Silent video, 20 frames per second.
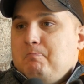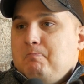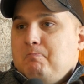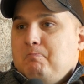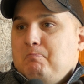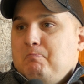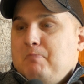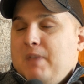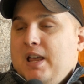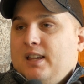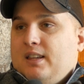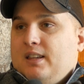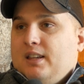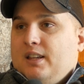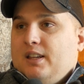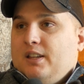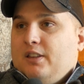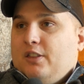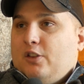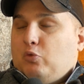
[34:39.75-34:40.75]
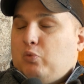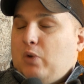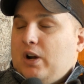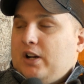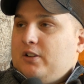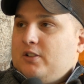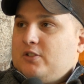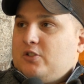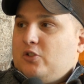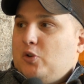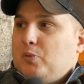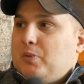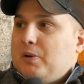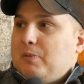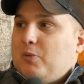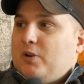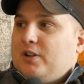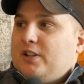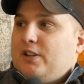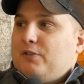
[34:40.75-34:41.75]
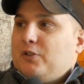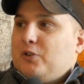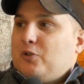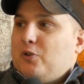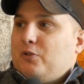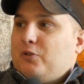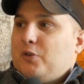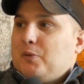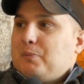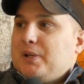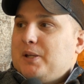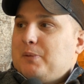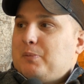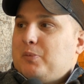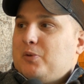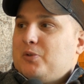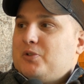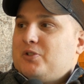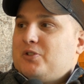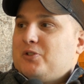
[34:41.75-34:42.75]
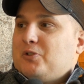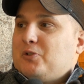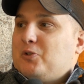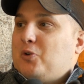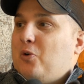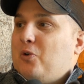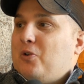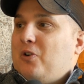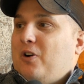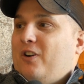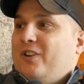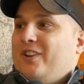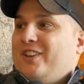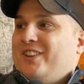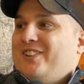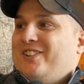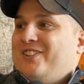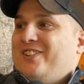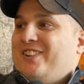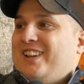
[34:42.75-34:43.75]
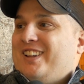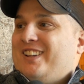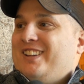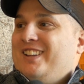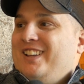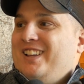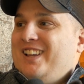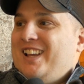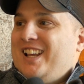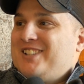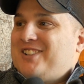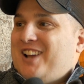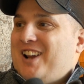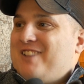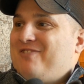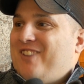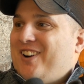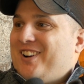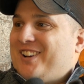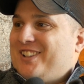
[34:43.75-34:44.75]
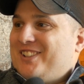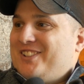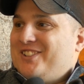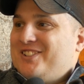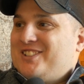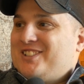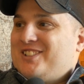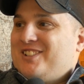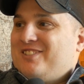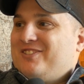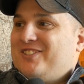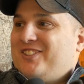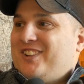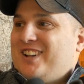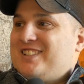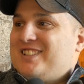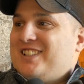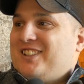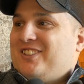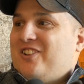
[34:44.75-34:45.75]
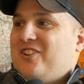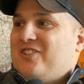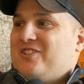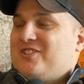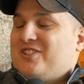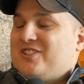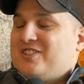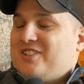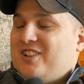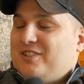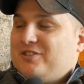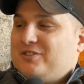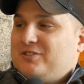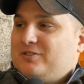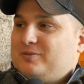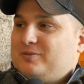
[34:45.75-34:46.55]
making the records a little bit more difficult for people to cold call you and try to market you some crazy loans or stuff.